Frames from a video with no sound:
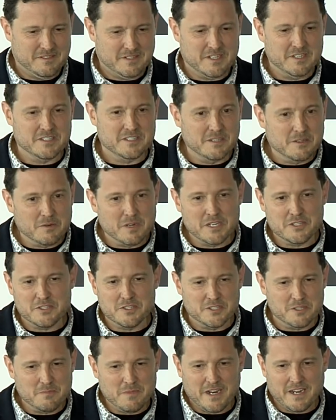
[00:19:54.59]

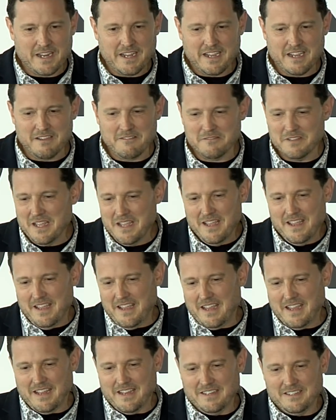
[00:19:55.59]
considerations you might have,
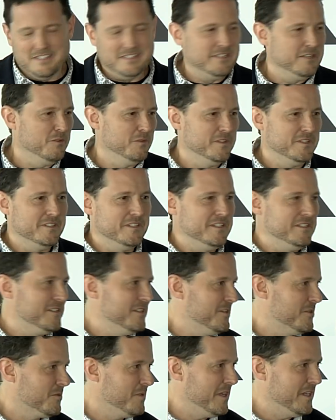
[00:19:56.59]
and to deal with the
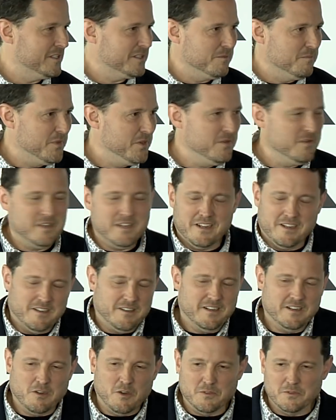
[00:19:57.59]
decentralized computing
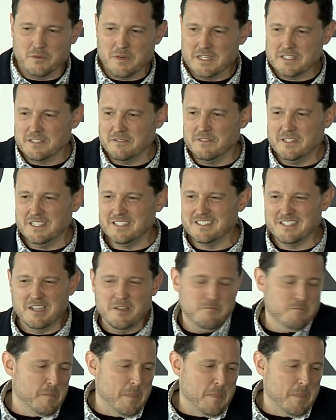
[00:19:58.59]
and all the rest of it is